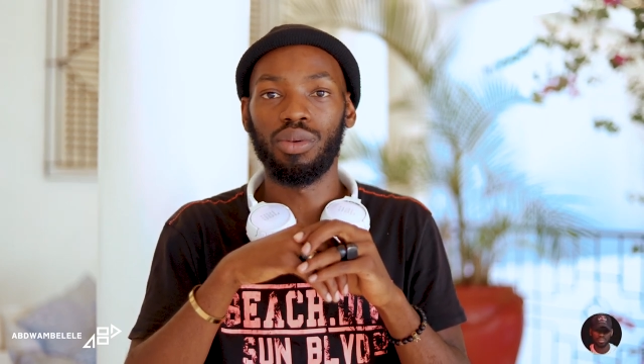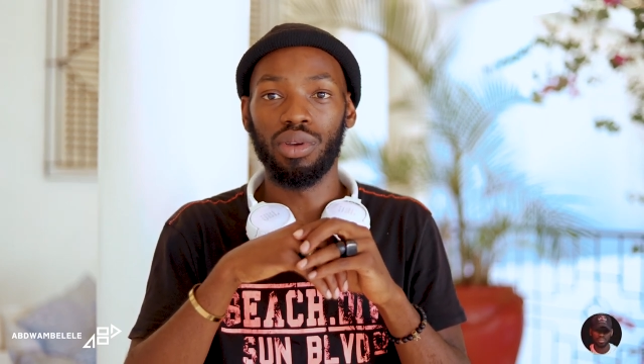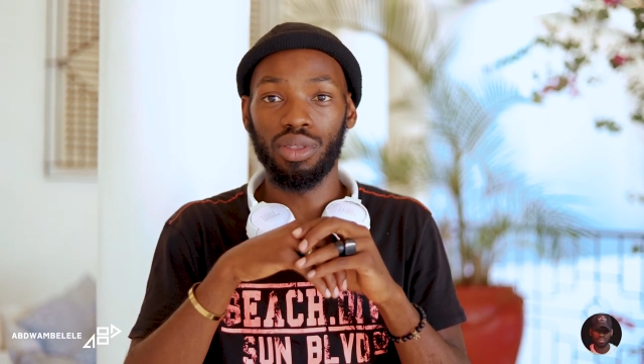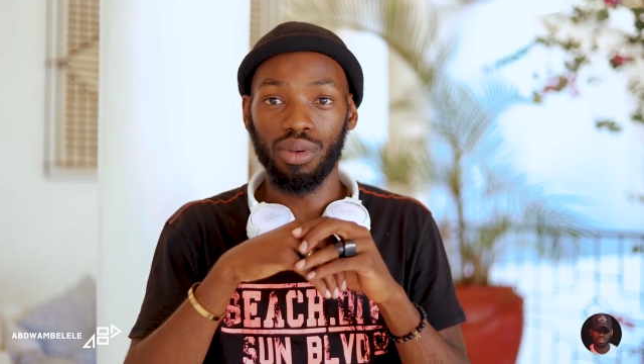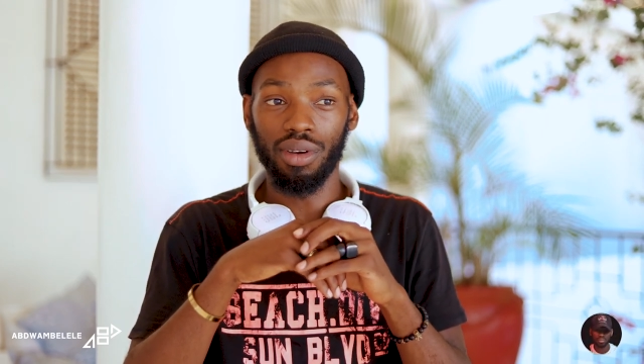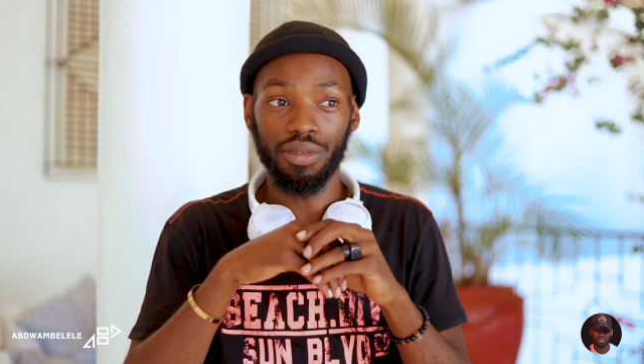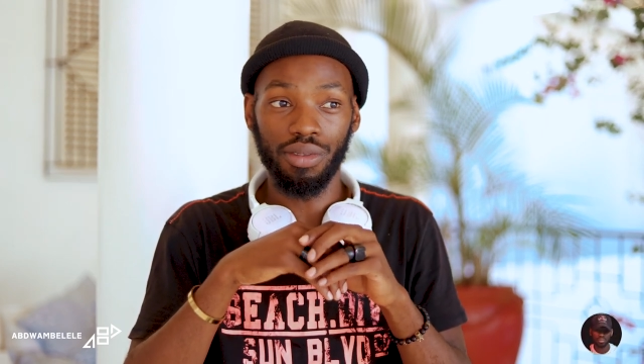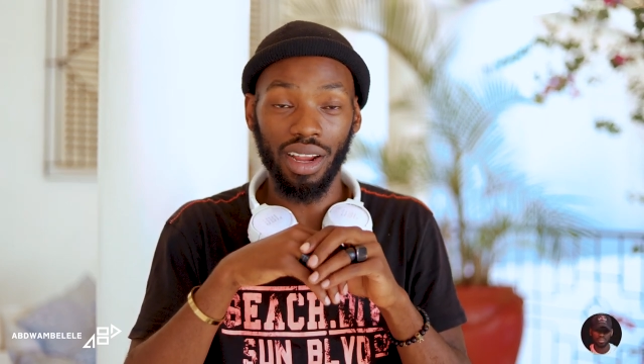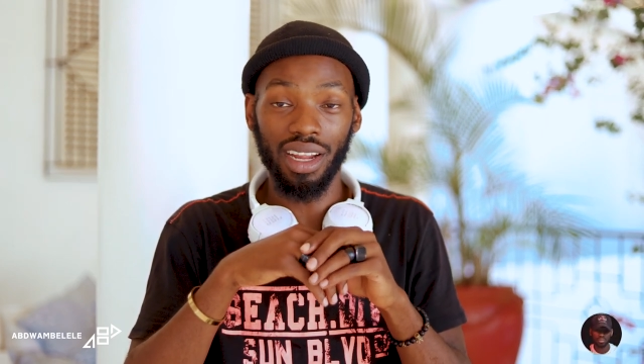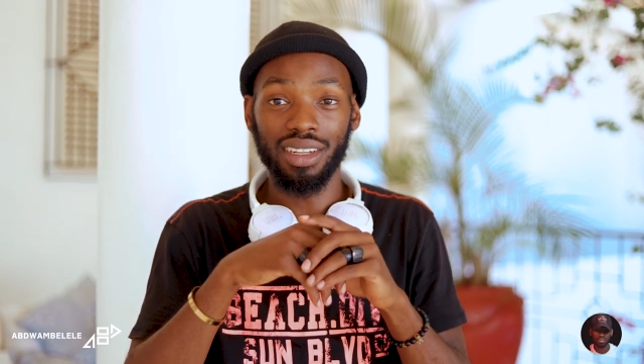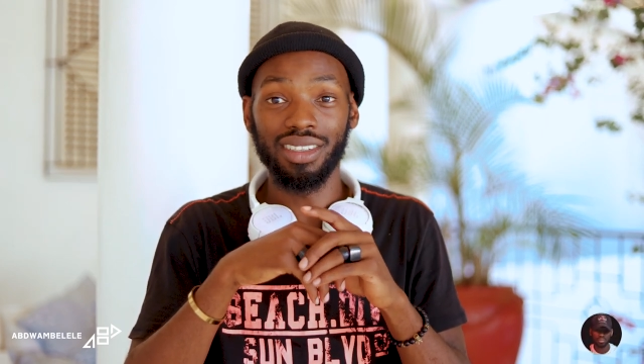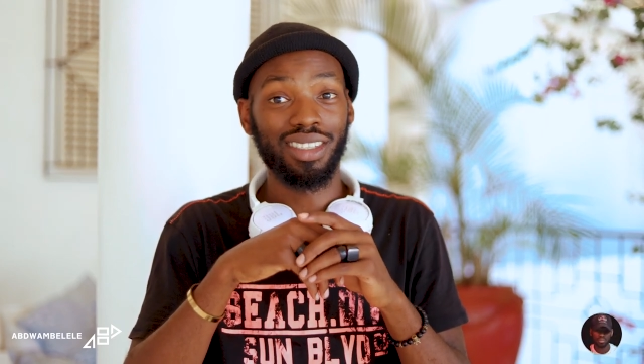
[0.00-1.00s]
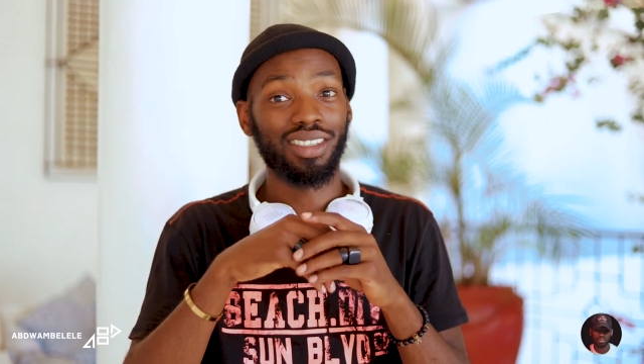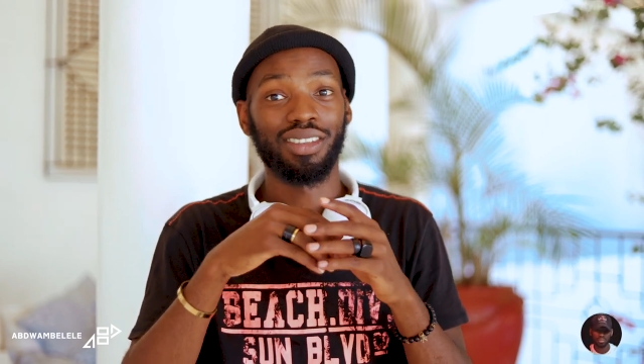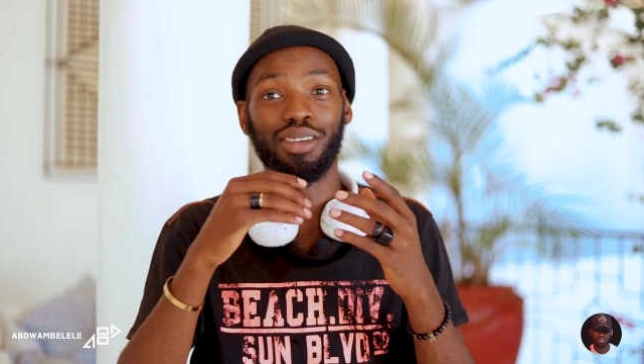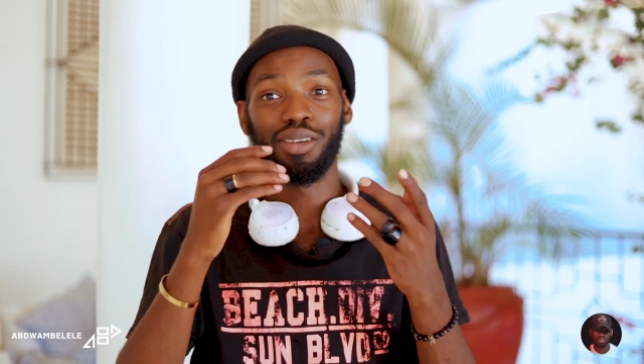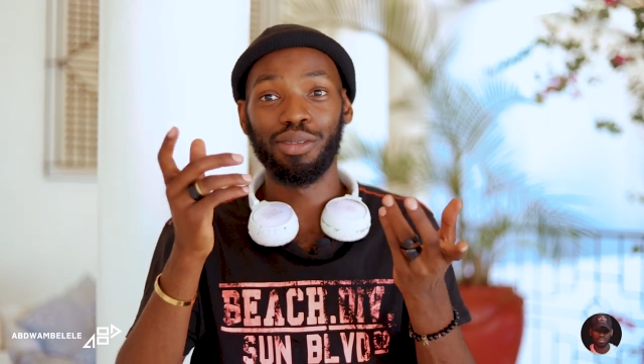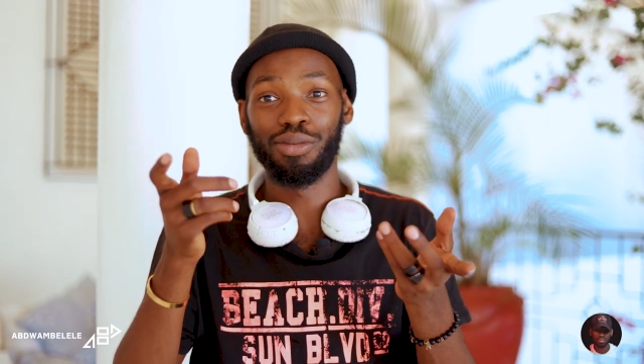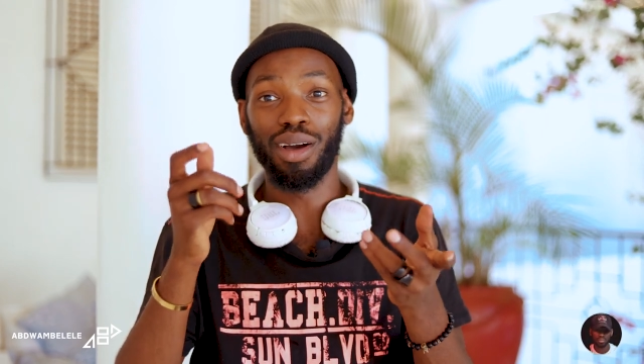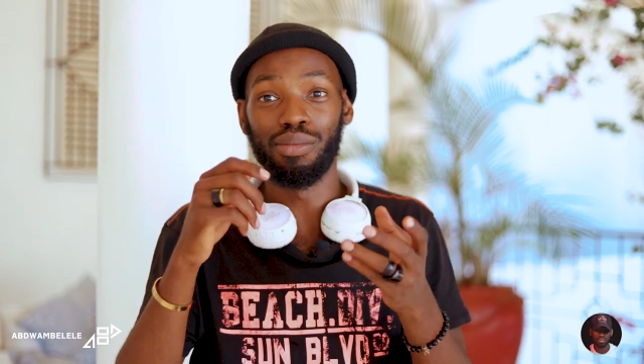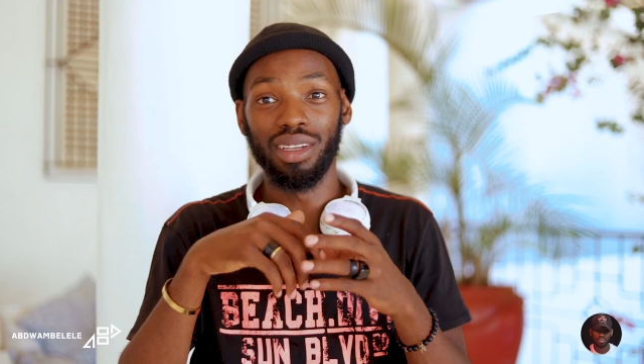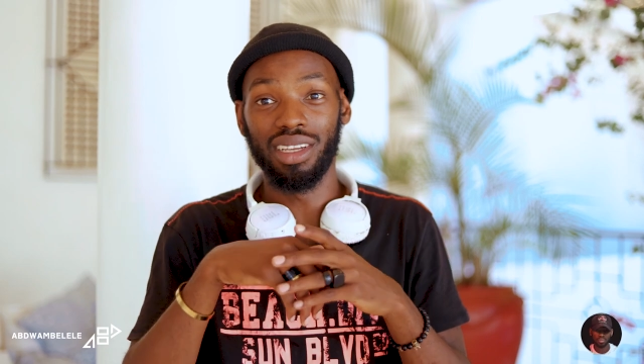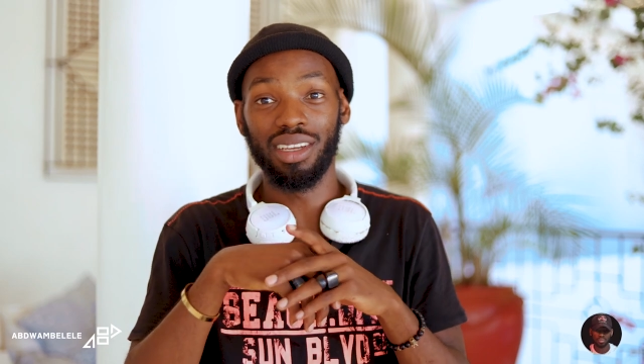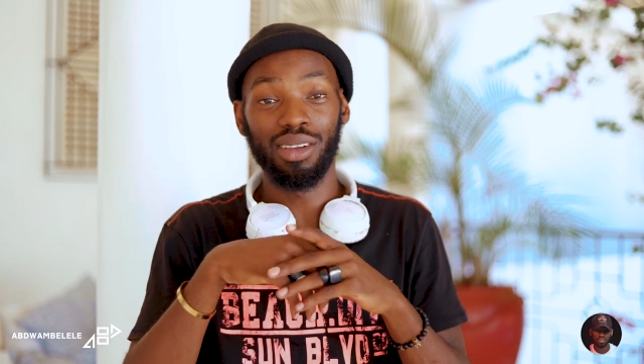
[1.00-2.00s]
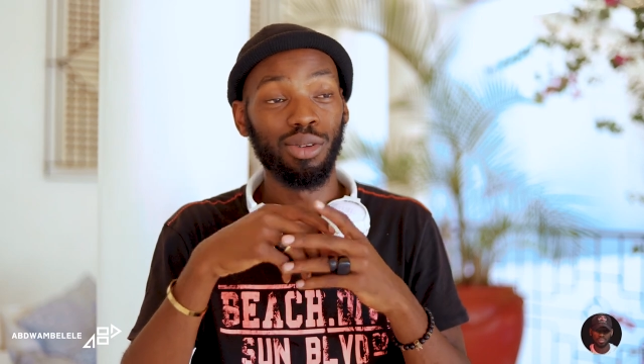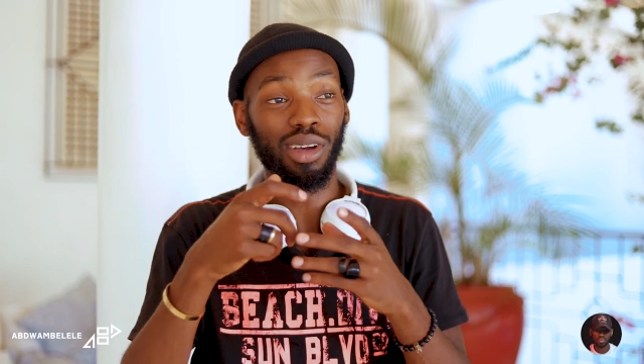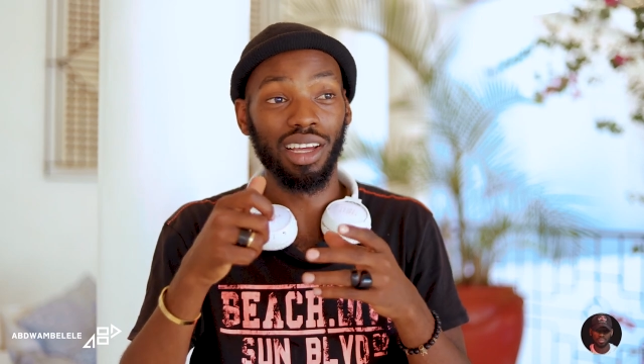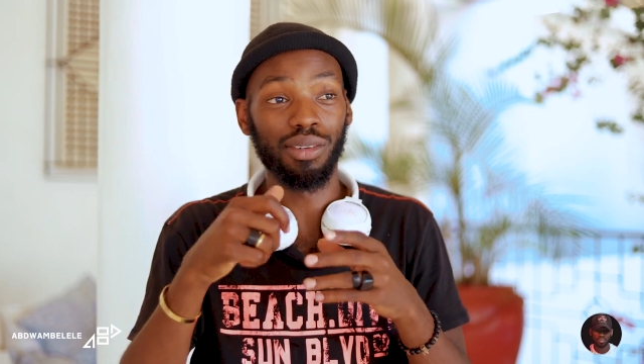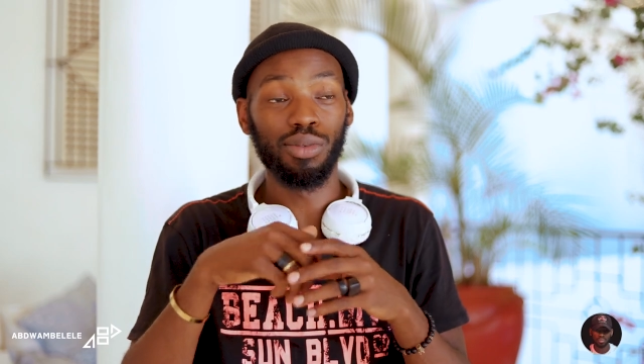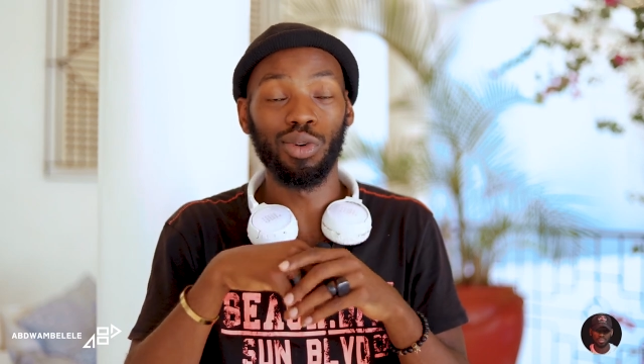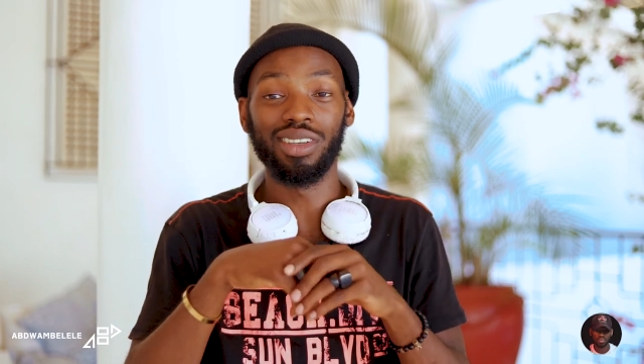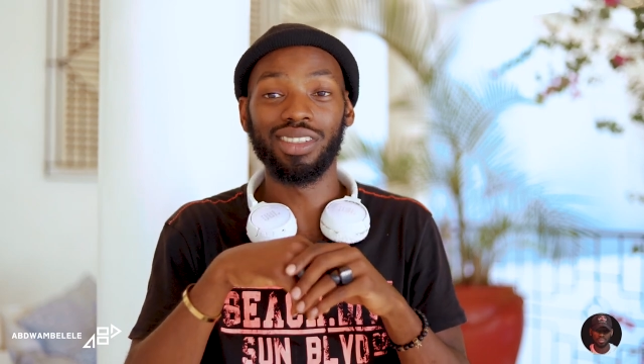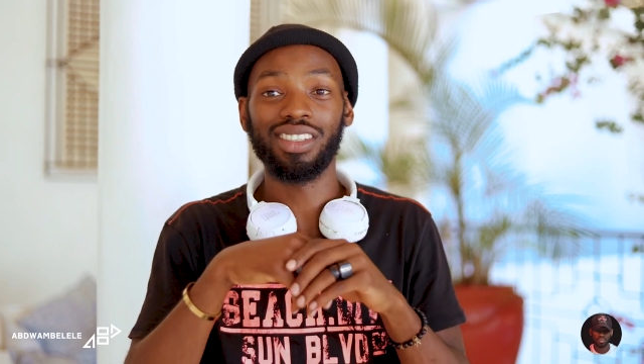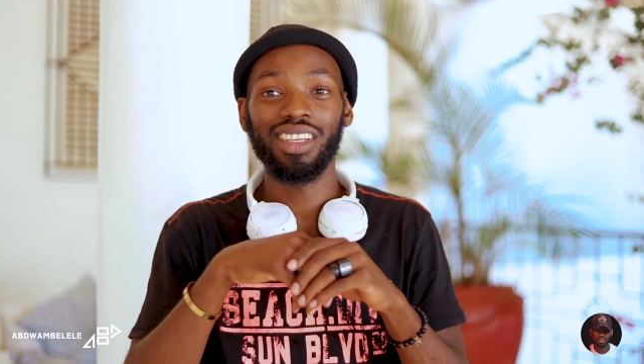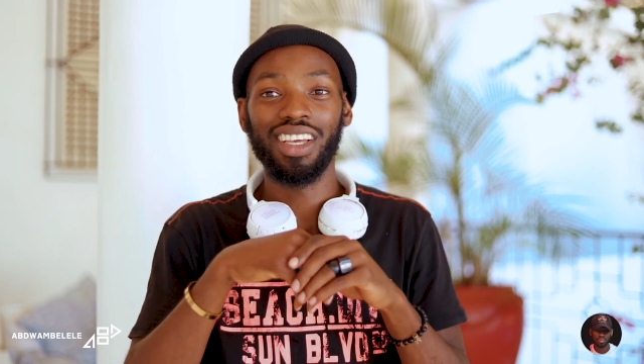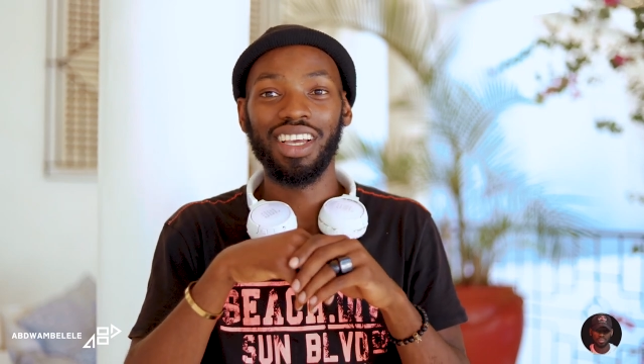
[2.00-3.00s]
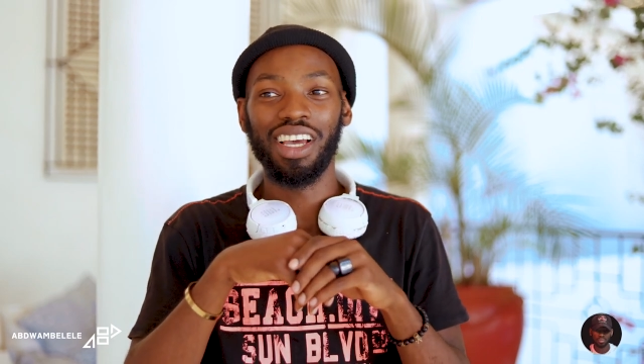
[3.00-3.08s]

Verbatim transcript: with your friends, family, your loved ones,